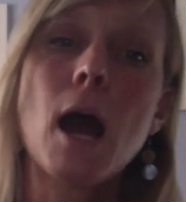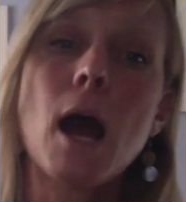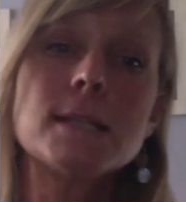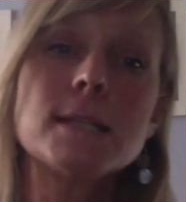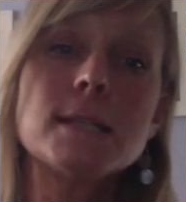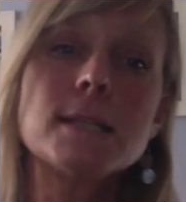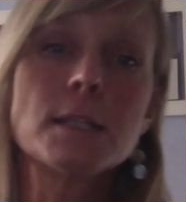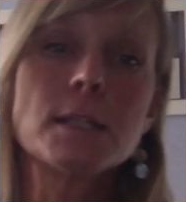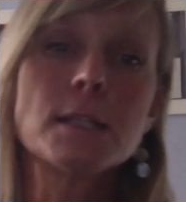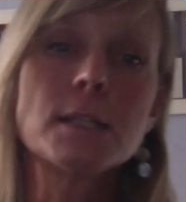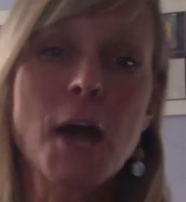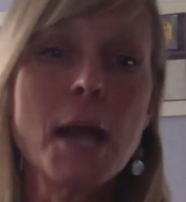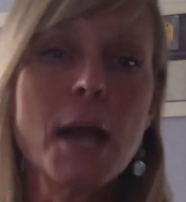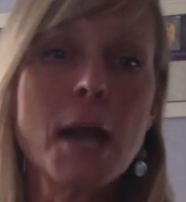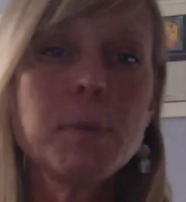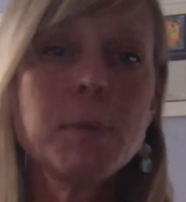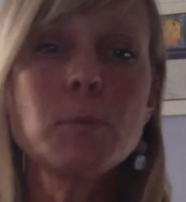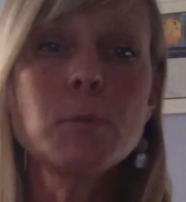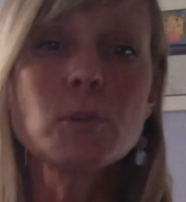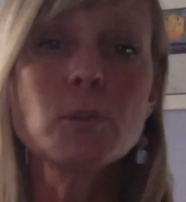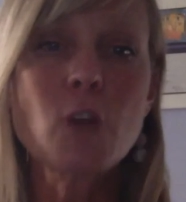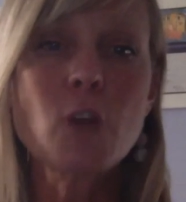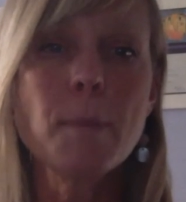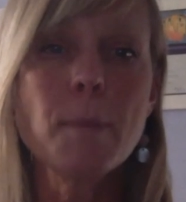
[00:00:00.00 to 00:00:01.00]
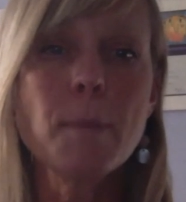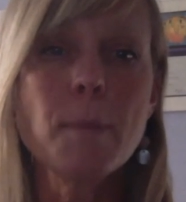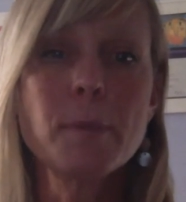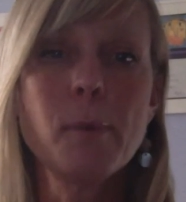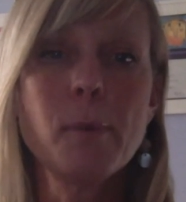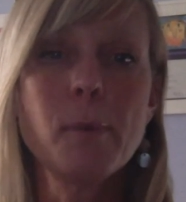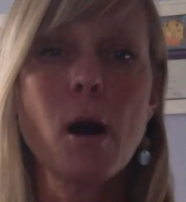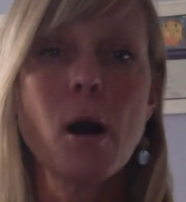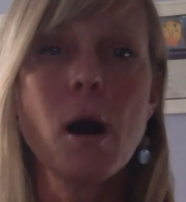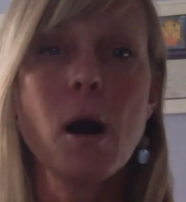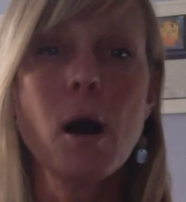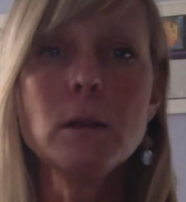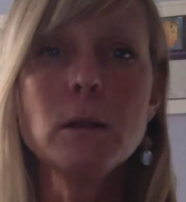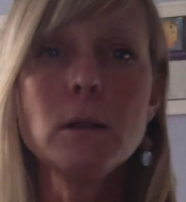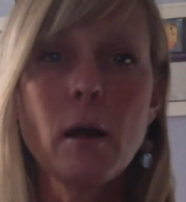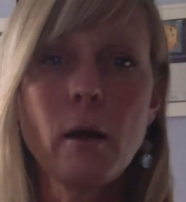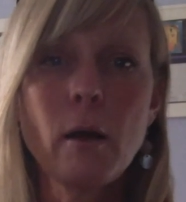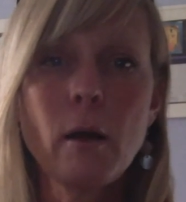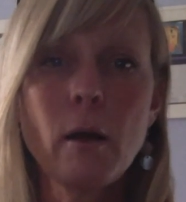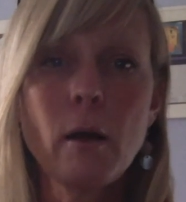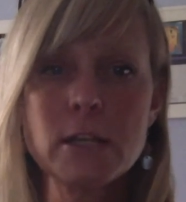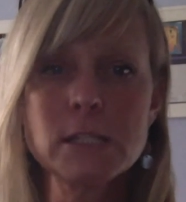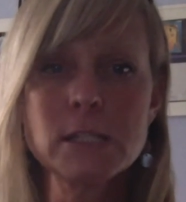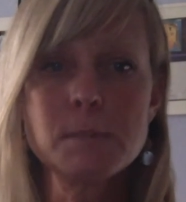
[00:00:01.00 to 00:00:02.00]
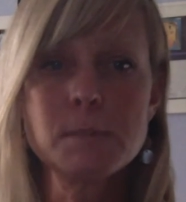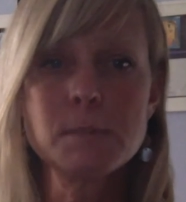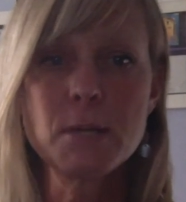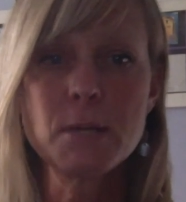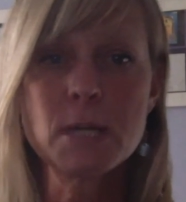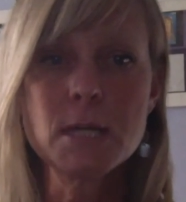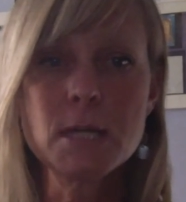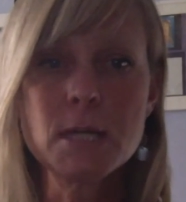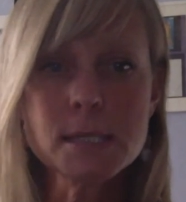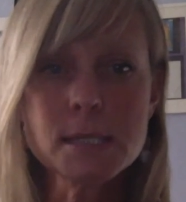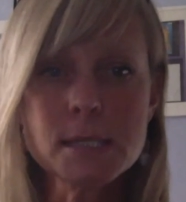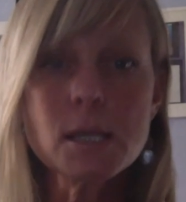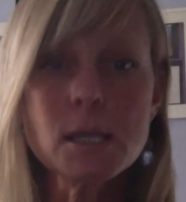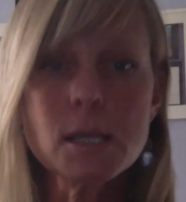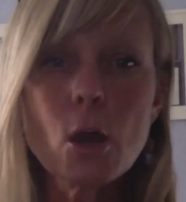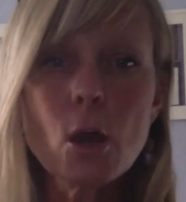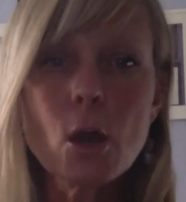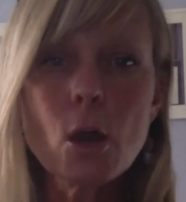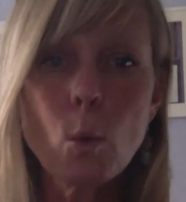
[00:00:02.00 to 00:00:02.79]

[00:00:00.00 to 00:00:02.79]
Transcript: see a lot of people drop the ball on this piece,